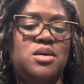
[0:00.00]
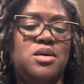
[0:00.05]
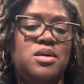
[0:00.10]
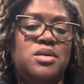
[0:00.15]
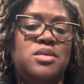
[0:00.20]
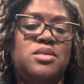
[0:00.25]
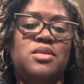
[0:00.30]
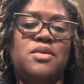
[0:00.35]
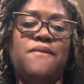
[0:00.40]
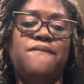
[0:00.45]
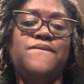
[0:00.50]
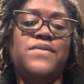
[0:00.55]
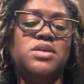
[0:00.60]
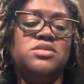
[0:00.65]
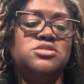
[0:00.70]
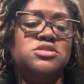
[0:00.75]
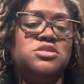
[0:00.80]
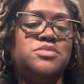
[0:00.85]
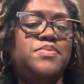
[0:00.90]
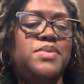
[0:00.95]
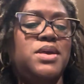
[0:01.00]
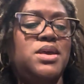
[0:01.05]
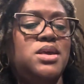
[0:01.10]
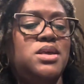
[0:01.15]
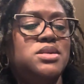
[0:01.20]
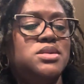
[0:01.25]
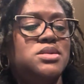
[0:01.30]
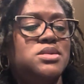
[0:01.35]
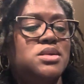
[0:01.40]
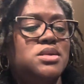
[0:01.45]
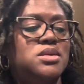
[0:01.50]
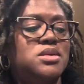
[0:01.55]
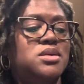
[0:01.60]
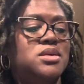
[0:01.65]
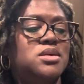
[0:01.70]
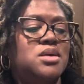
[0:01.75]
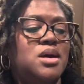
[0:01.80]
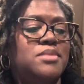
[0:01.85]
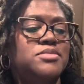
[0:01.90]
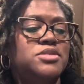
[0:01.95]
the first piece
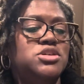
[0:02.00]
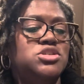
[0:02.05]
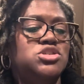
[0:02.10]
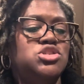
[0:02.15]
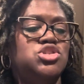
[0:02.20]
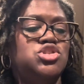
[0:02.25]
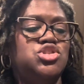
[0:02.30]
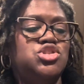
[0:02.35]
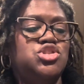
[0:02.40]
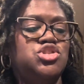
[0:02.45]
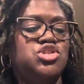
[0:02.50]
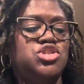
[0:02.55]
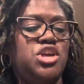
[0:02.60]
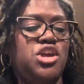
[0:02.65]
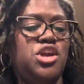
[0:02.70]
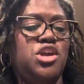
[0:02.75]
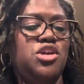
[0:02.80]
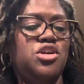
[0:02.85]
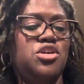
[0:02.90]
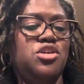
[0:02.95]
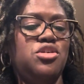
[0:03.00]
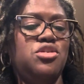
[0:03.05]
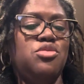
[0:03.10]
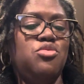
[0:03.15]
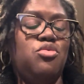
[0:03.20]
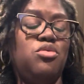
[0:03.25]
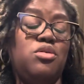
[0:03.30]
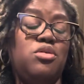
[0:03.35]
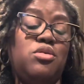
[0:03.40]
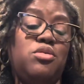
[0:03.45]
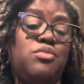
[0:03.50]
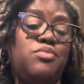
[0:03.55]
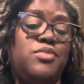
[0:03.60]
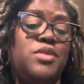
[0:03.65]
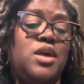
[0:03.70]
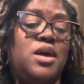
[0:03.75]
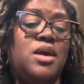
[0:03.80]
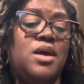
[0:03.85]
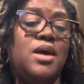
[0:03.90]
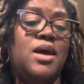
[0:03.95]
I'm gonna share, well,
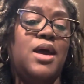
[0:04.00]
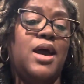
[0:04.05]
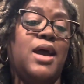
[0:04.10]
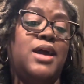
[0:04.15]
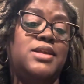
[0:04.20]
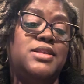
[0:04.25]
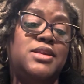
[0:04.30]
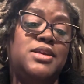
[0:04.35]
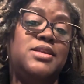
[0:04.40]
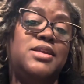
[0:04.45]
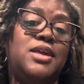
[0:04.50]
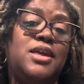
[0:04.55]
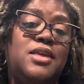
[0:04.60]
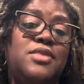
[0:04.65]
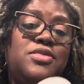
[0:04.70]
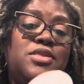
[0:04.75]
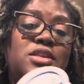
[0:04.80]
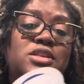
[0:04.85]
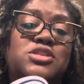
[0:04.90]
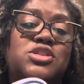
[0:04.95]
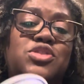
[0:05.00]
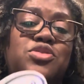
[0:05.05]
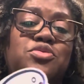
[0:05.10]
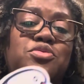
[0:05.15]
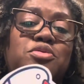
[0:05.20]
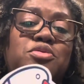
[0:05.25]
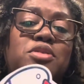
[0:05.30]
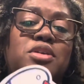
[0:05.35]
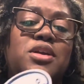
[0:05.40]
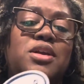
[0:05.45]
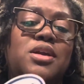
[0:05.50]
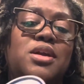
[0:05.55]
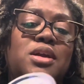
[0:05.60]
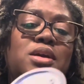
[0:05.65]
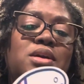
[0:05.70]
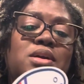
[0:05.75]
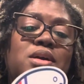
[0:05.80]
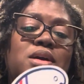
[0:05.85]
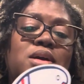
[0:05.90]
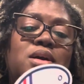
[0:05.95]
I did get these three
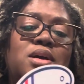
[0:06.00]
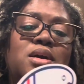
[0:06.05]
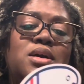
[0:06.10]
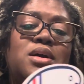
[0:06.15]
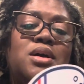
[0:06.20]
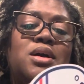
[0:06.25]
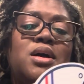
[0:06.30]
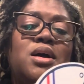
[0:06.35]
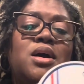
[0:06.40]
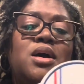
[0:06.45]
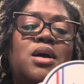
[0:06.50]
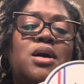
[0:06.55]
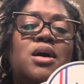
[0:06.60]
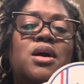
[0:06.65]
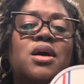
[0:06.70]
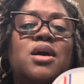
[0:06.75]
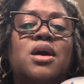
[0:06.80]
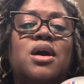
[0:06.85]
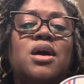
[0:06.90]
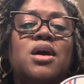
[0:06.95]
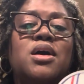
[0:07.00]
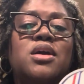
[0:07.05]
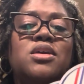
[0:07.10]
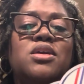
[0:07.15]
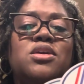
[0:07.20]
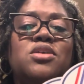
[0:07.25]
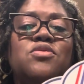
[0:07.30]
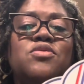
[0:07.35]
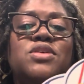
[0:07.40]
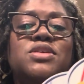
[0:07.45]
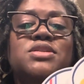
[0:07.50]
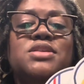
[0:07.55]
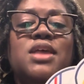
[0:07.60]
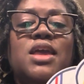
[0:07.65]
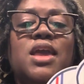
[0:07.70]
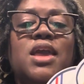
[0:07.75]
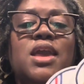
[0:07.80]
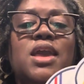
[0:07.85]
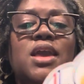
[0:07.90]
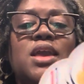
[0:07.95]

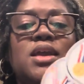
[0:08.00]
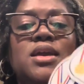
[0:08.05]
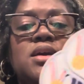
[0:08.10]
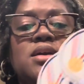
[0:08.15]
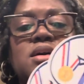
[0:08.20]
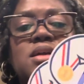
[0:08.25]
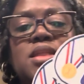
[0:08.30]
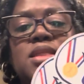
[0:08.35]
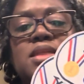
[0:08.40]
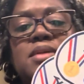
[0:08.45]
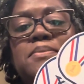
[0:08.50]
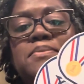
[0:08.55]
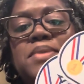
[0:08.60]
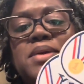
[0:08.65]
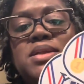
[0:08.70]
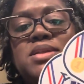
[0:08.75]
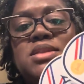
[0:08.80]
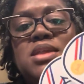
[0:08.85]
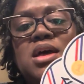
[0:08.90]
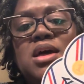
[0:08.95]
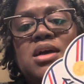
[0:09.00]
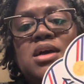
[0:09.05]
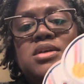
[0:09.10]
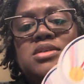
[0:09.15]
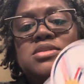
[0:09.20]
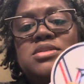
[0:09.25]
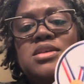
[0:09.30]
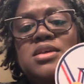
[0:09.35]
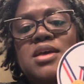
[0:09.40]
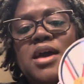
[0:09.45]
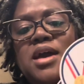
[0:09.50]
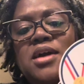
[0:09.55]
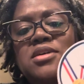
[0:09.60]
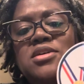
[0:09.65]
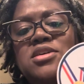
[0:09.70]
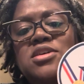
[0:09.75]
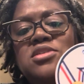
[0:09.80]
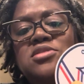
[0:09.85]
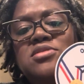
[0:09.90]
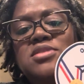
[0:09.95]
USA Olympic ducks. How
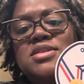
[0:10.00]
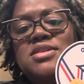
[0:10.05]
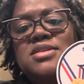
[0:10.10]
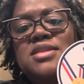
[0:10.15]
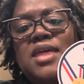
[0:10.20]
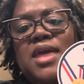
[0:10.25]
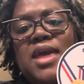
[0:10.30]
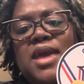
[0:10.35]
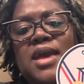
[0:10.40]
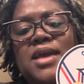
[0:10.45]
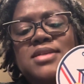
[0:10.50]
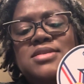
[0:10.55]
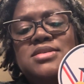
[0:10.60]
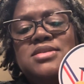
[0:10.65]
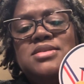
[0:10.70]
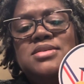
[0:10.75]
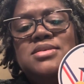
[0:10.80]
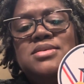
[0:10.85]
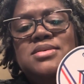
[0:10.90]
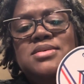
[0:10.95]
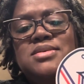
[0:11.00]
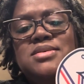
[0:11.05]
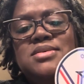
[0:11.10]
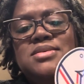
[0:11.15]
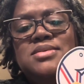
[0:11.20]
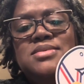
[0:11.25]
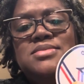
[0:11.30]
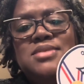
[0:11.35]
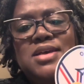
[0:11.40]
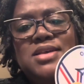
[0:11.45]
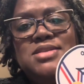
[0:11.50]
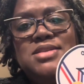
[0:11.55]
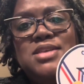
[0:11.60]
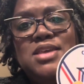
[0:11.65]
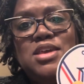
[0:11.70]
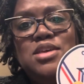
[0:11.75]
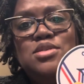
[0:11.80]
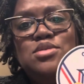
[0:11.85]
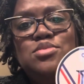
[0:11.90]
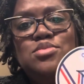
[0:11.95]
cute is that? That's
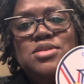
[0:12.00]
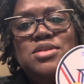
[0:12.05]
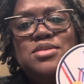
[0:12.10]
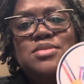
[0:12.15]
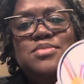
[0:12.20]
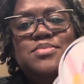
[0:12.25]
cute.